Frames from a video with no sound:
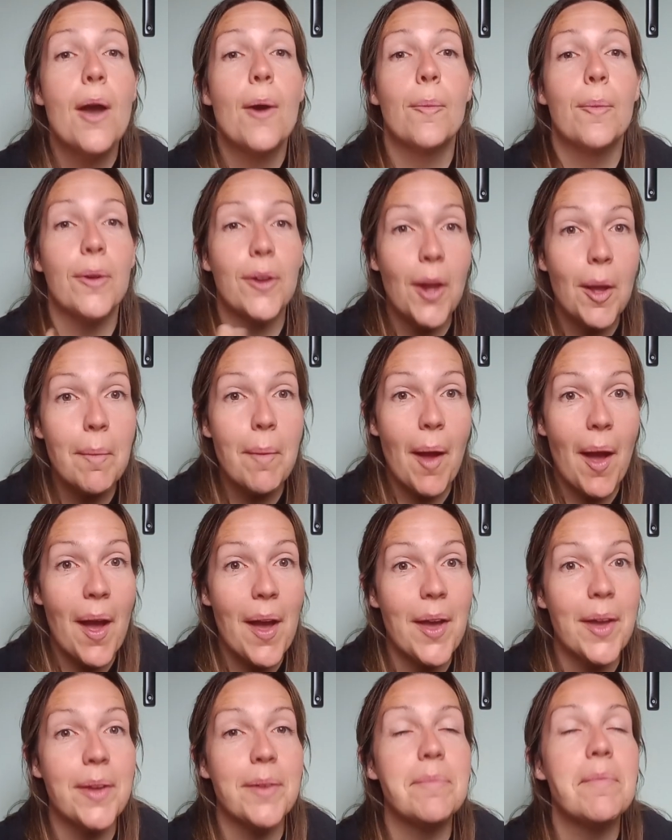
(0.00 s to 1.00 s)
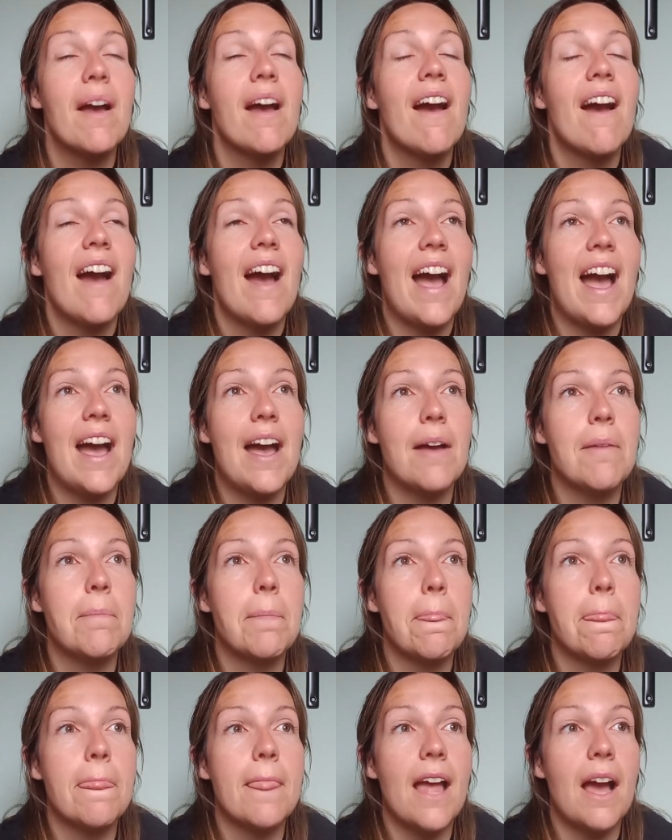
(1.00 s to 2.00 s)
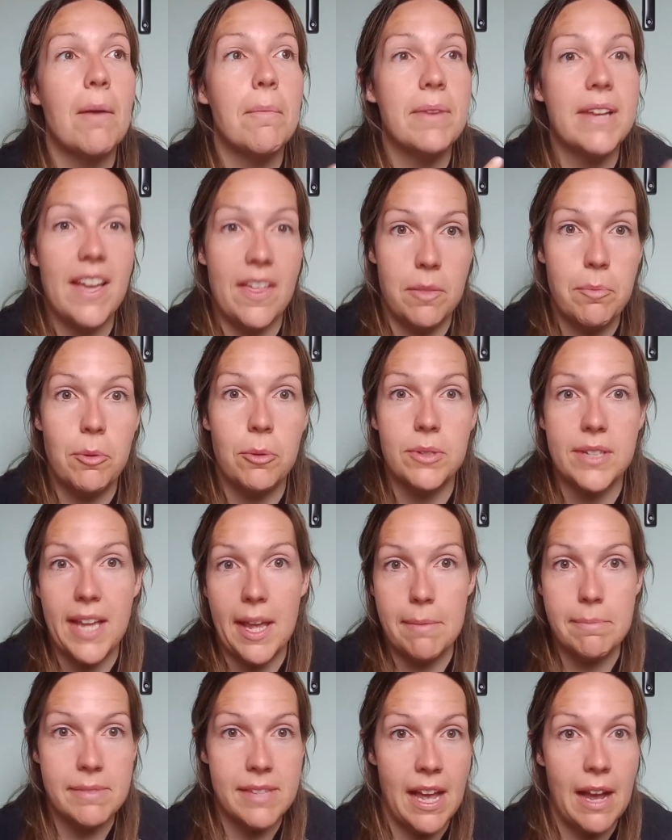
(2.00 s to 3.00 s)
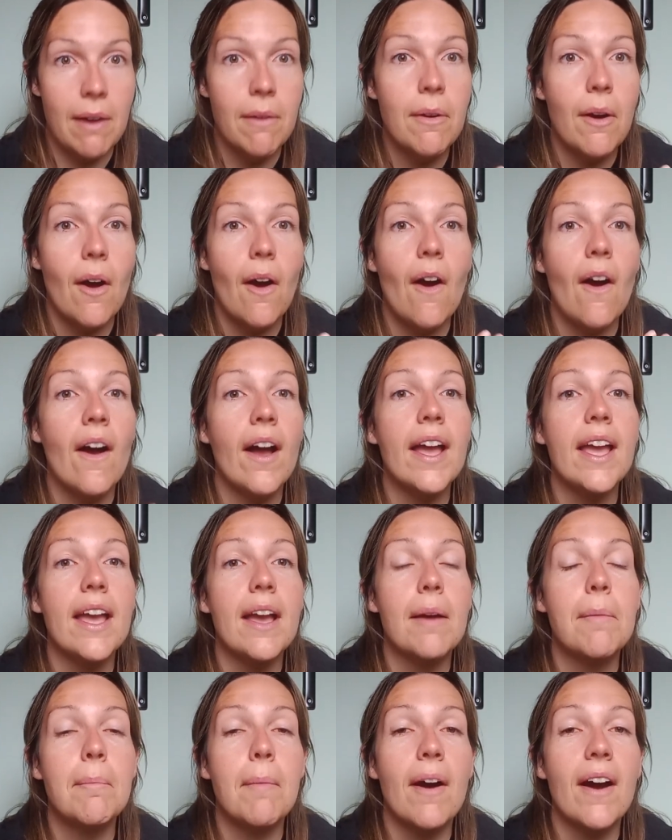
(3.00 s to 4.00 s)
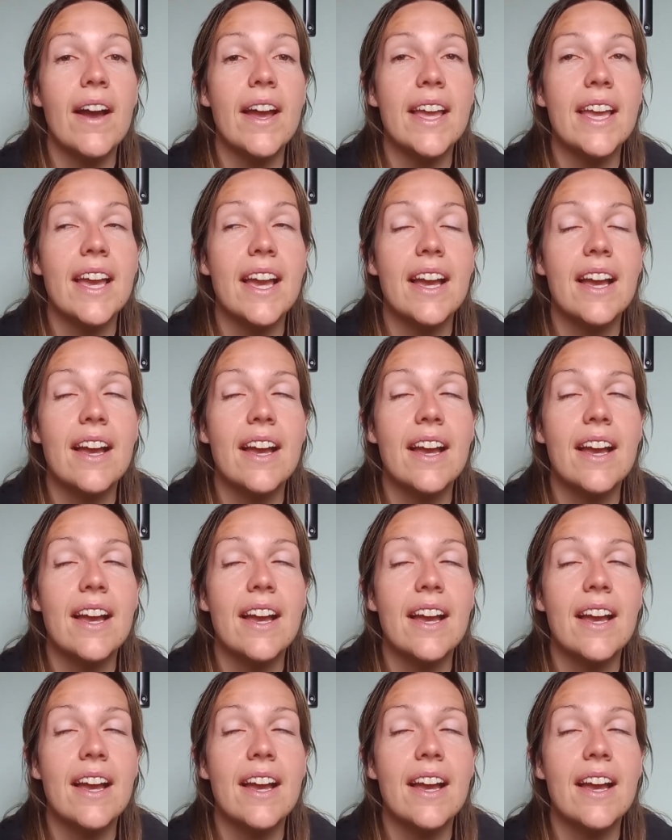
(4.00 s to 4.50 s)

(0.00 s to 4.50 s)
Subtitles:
when I'm at home and we get the board games out, my